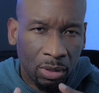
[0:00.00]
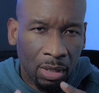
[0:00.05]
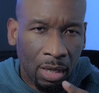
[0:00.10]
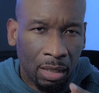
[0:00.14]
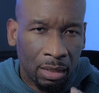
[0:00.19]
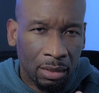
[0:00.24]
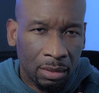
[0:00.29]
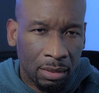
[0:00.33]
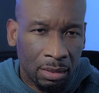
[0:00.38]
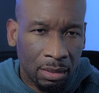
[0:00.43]

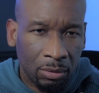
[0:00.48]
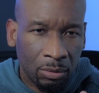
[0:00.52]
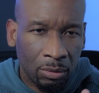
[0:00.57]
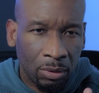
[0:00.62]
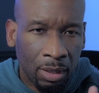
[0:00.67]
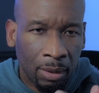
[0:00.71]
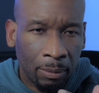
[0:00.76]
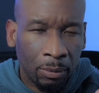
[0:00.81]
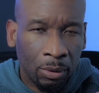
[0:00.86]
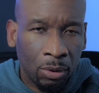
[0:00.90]
kind of see
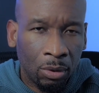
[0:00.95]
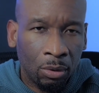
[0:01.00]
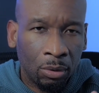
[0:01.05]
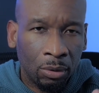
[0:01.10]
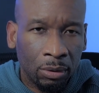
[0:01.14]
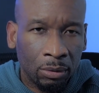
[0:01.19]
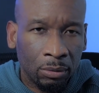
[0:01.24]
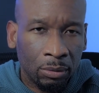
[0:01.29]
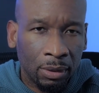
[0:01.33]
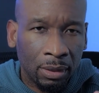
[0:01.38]
where I'm
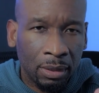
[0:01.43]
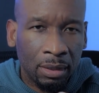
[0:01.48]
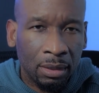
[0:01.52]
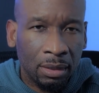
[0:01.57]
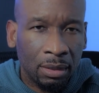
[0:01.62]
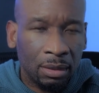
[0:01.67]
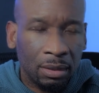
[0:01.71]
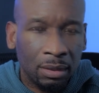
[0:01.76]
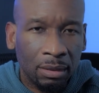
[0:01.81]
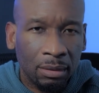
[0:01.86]
going with
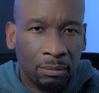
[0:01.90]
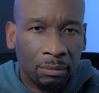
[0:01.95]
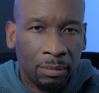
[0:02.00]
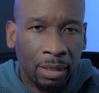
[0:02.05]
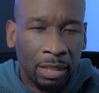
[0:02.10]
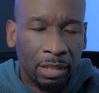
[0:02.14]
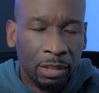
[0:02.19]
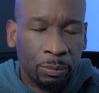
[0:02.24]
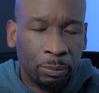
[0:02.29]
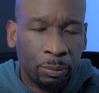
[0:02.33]

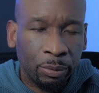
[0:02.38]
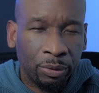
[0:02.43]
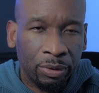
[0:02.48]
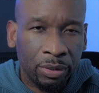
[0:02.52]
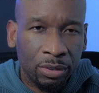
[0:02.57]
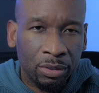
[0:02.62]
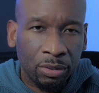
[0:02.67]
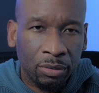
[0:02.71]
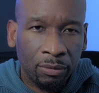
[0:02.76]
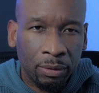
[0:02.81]
my
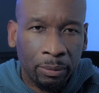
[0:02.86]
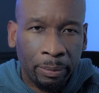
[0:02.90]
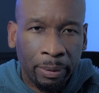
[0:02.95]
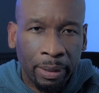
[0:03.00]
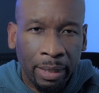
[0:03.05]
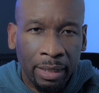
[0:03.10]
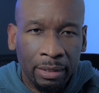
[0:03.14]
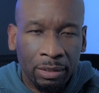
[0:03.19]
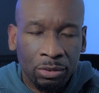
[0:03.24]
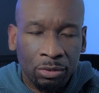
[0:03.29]
experience over the
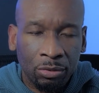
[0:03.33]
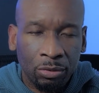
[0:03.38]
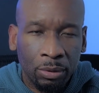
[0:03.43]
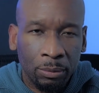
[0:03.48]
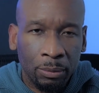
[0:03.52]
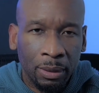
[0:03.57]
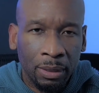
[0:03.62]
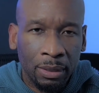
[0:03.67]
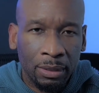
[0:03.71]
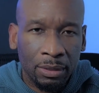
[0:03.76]
past 3
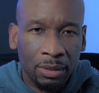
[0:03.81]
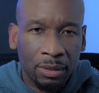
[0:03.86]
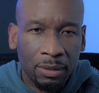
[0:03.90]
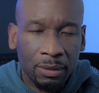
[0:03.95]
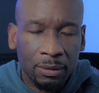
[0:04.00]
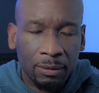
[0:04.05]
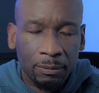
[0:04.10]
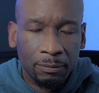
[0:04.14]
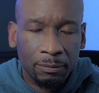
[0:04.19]
months.